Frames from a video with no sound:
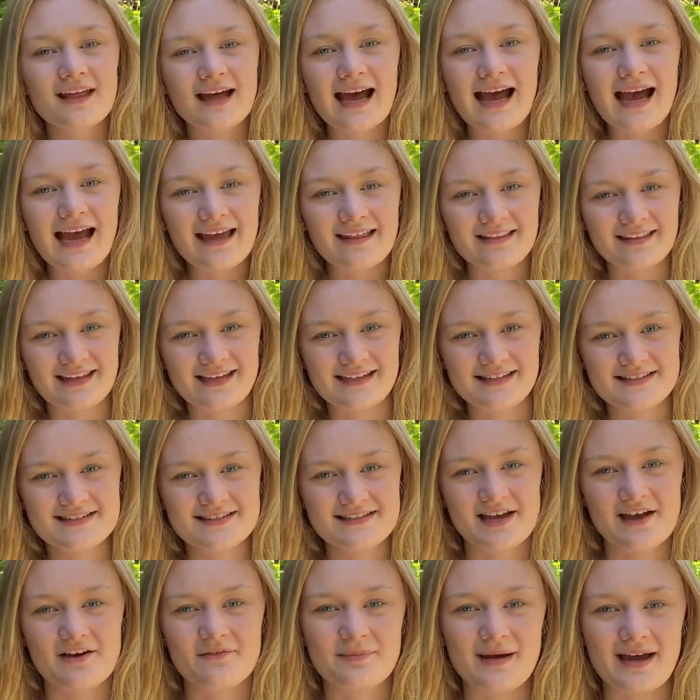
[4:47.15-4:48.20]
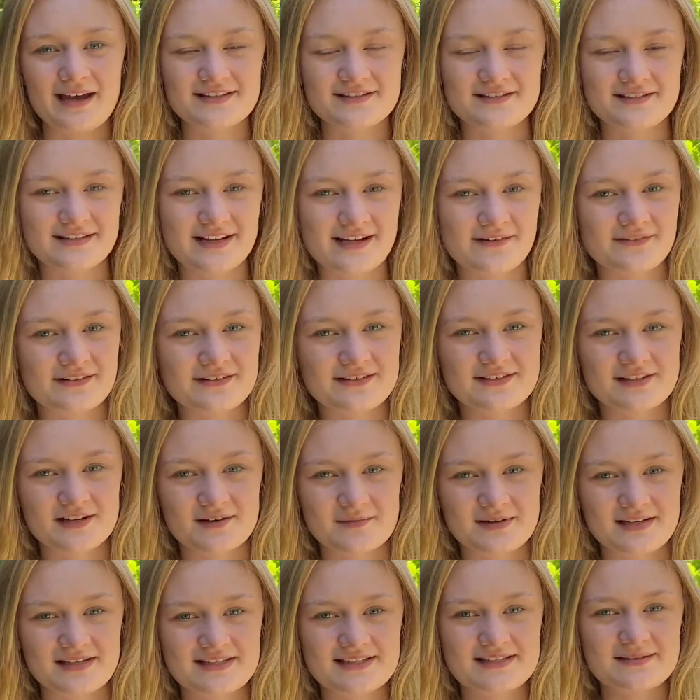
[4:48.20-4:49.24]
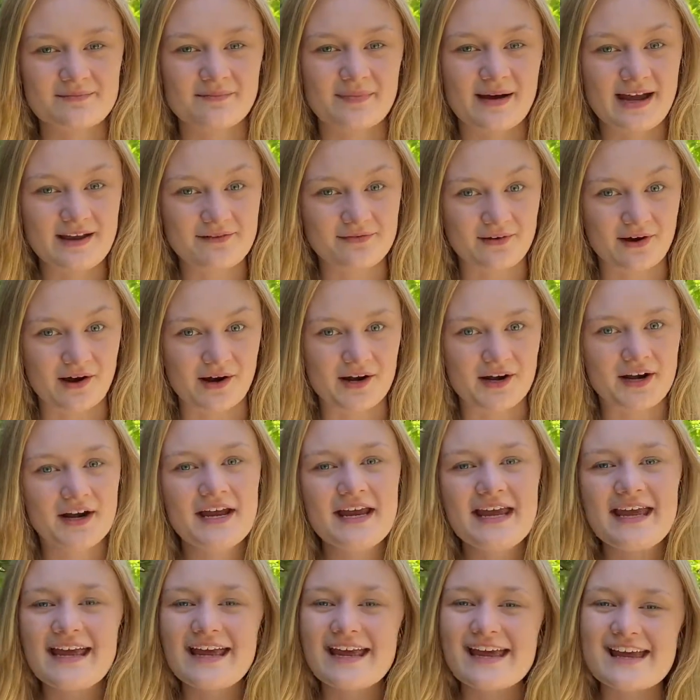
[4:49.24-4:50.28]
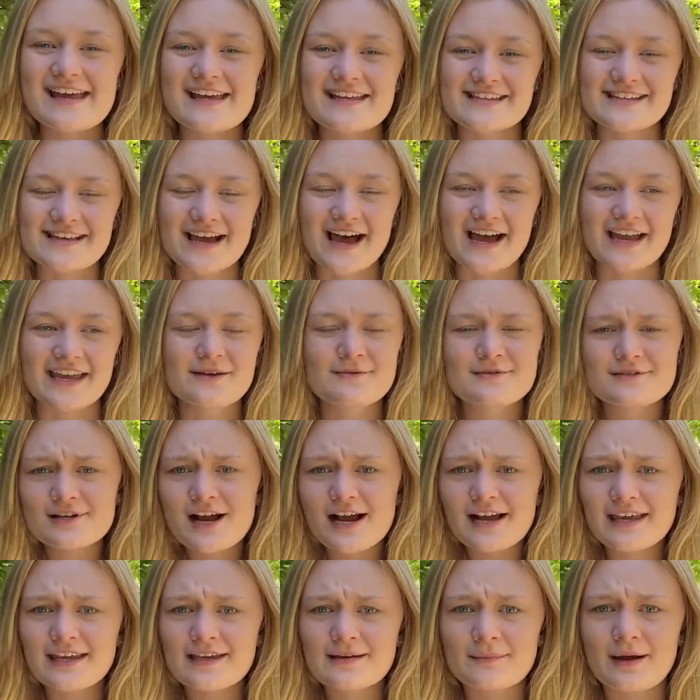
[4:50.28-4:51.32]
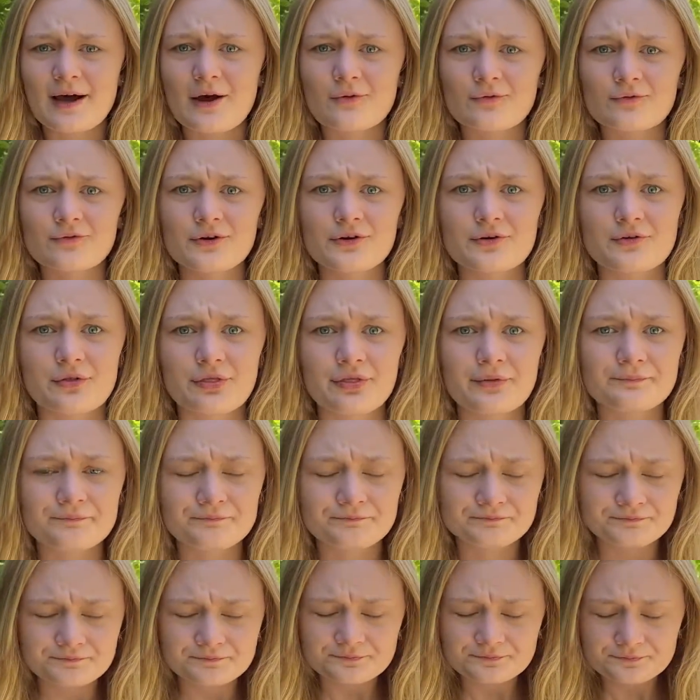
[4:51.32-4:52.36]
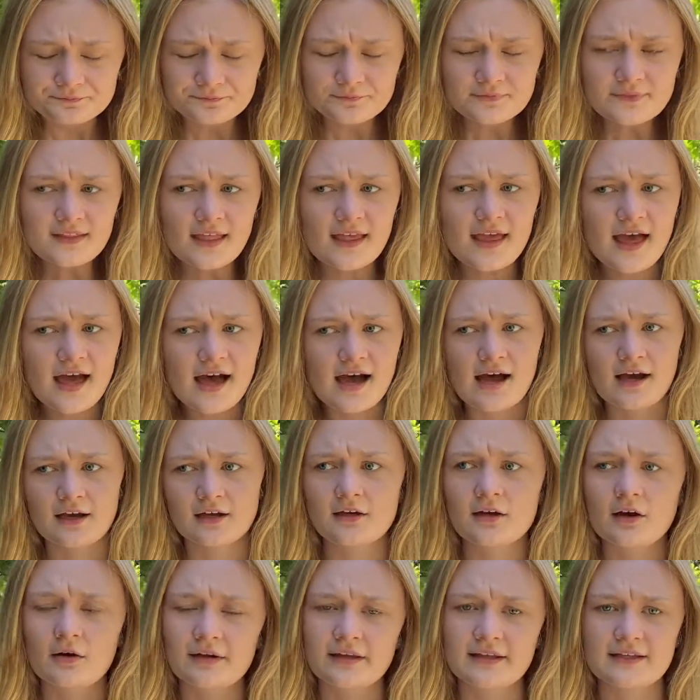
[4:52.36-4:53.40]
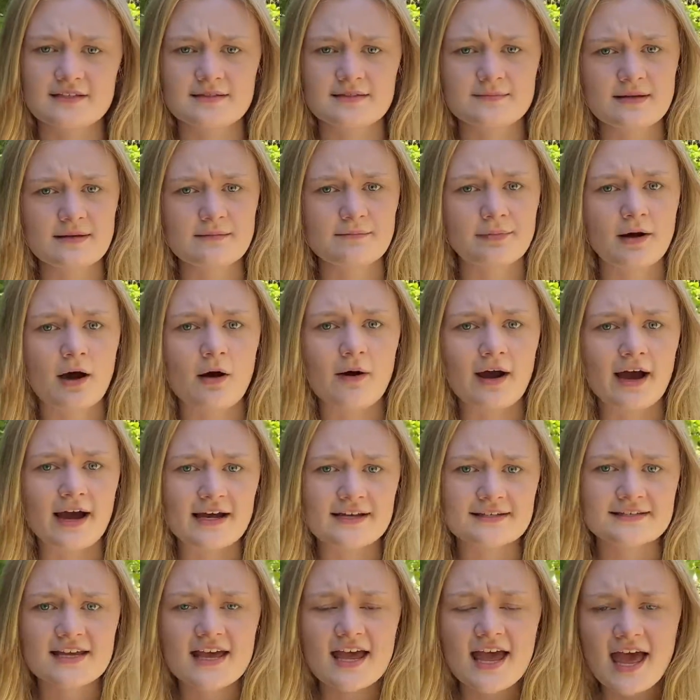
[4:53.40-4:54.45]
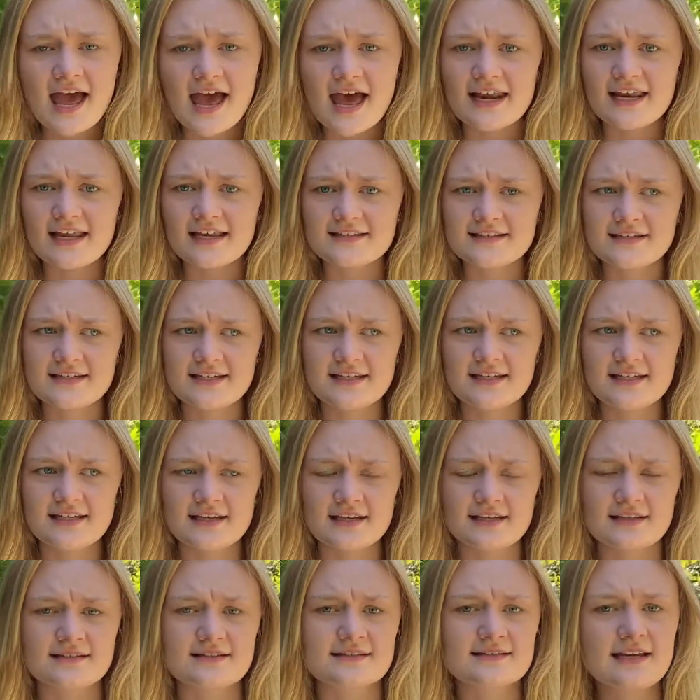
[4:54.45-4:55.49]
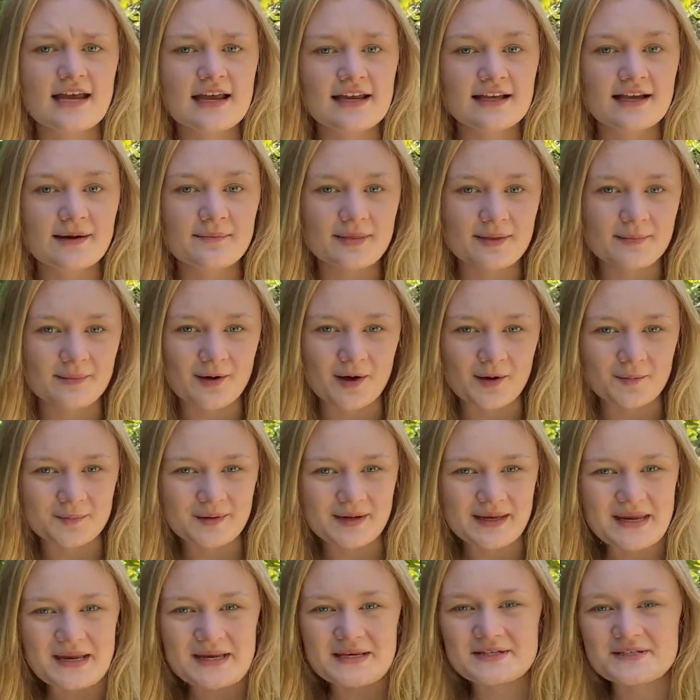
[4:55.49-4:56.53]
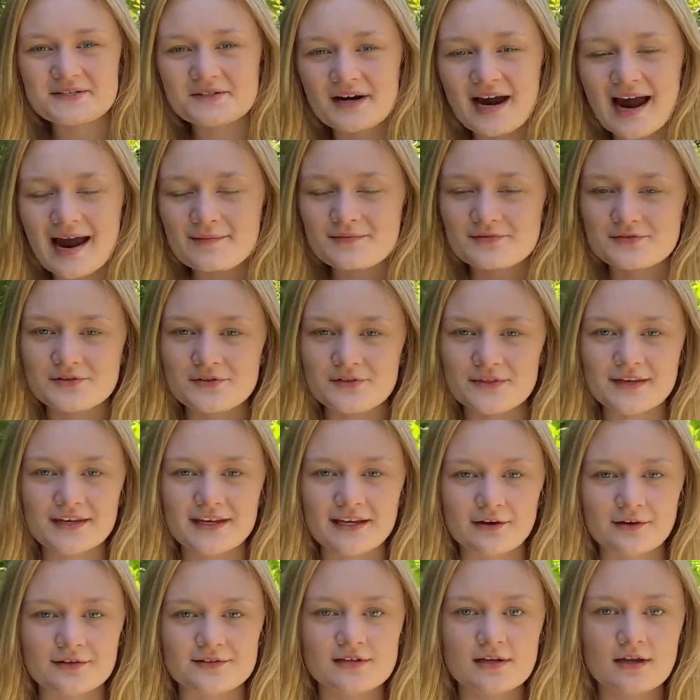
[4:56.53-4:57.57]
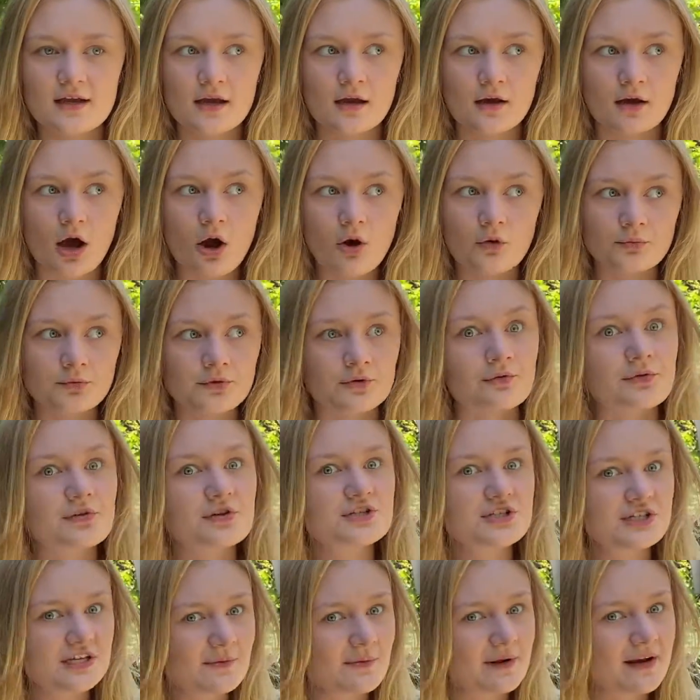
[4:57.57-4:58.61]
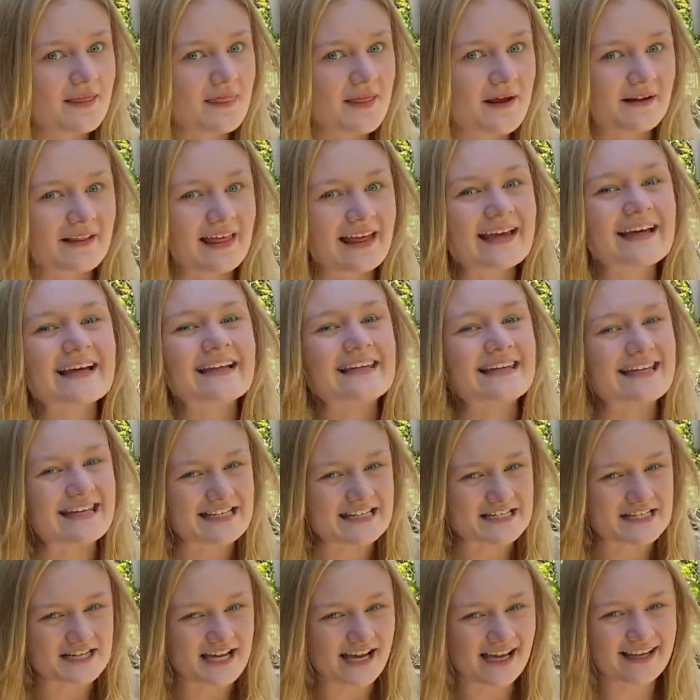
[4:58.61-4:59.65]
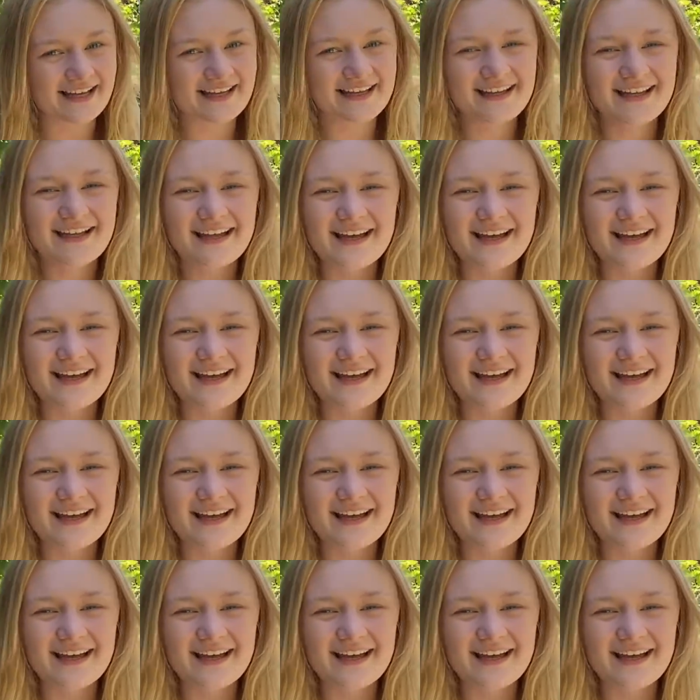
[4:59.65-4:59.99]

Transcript: of the highlights of Pastor David's sermons by far is he was talking about Ruth going in to meet Boaz. And as he is standing up at the pulpit, he describes Ruth and he goes, oh, Ruth, she went in there like a ninja.